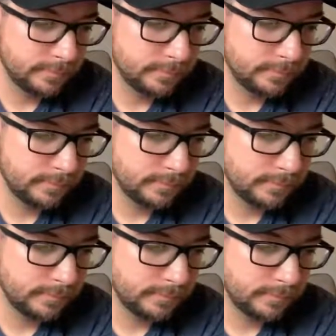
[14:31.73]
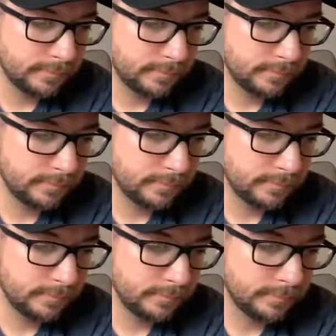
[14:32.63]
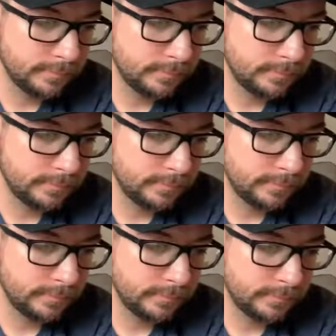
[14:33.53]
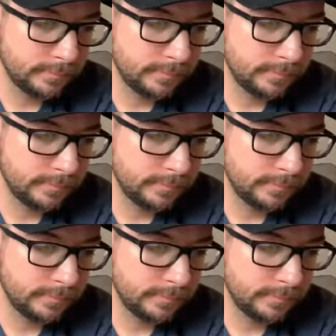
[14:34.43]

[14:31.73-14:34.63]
[no speech]